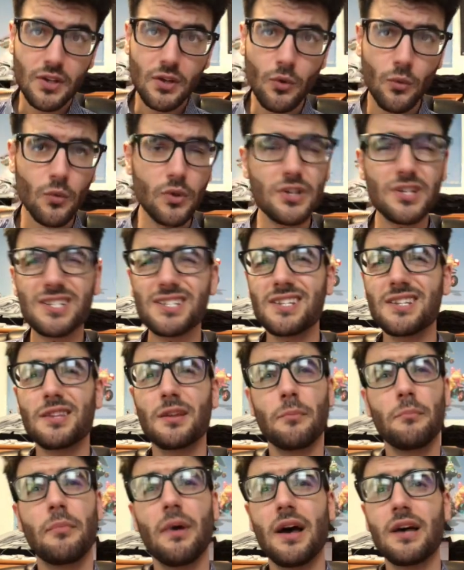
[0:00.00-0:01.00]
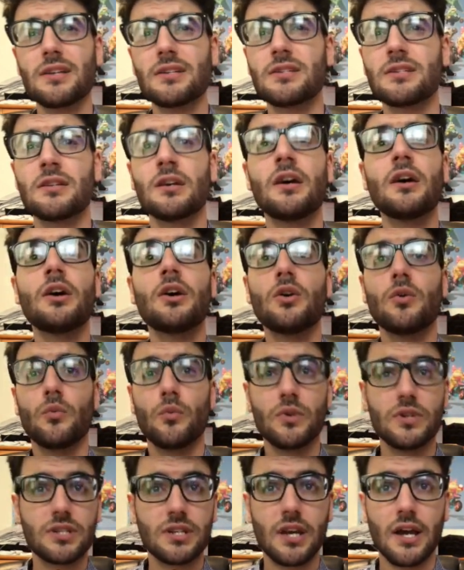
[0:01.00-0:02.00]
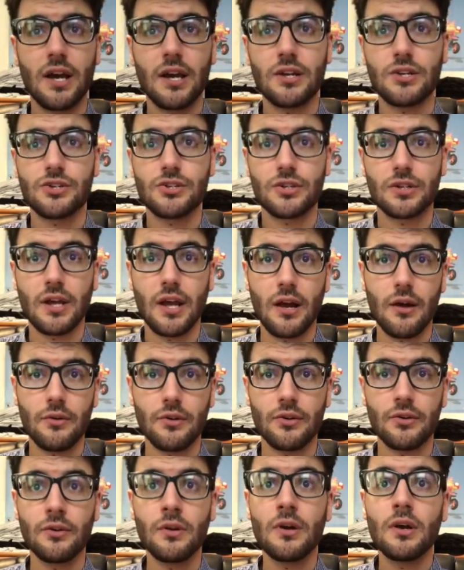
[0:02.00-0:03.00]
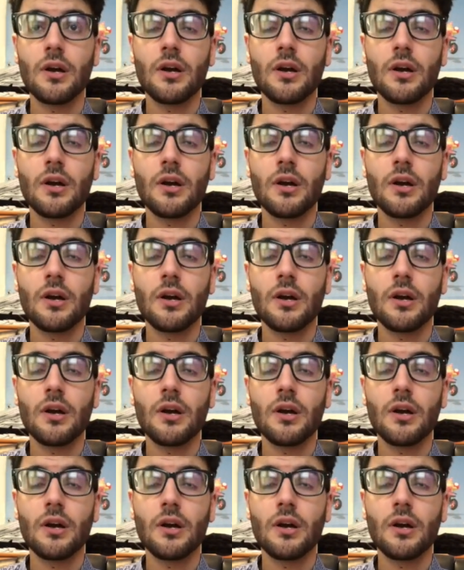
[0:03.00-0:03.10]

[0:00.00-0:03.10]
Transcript: which isn't the best Whiscash counter,